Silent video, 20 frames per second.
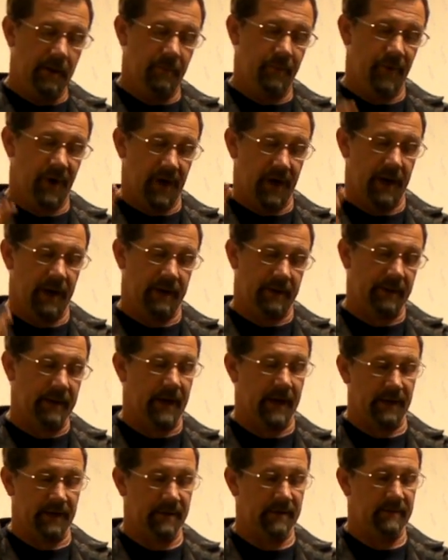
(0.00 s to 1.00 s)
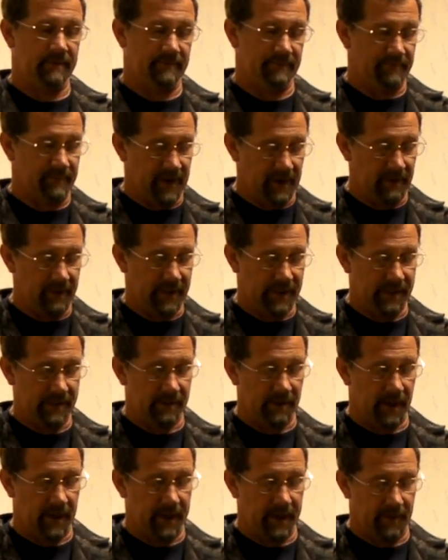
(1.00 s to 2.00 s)
but that's very
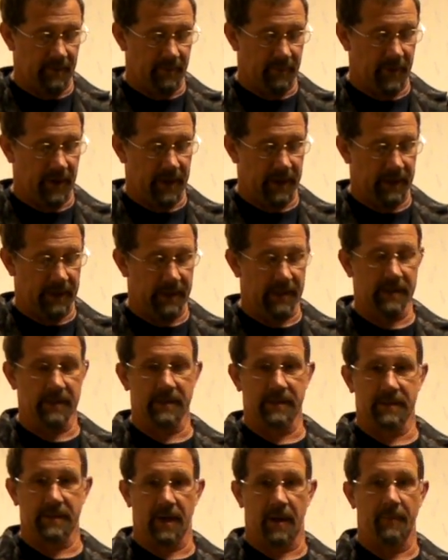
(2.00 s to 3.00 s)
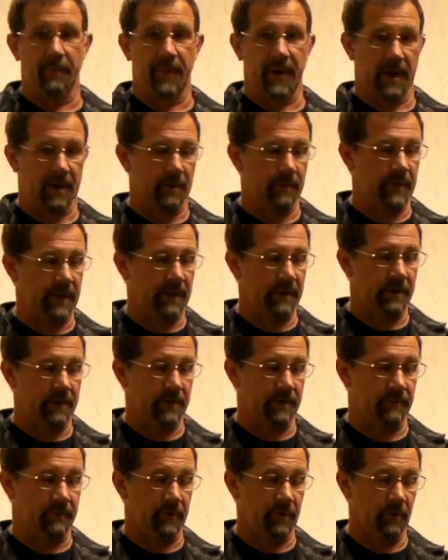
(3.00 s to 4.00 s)
slight, but it is some better
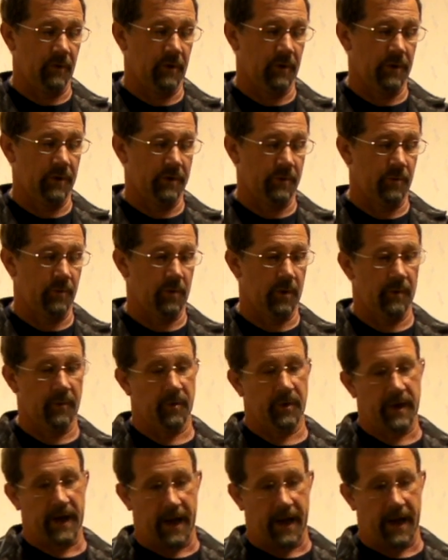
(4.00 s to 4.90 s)
because if your oil is warmer,